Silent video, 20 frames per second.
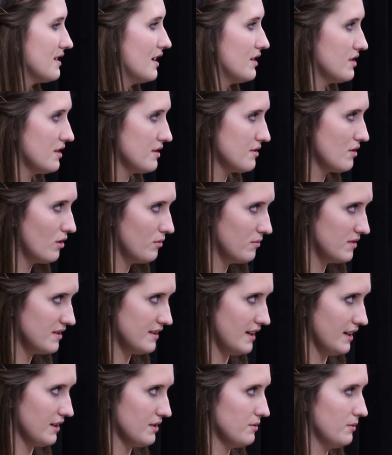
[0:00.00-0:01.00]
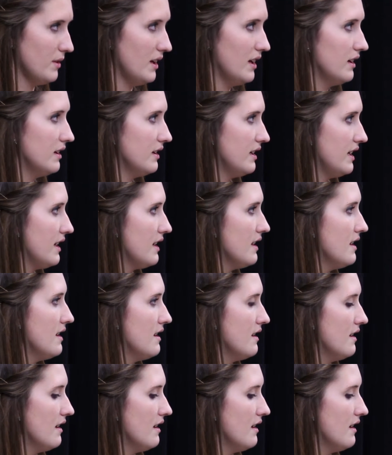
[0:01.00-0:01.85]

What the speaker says: such as homosexuality,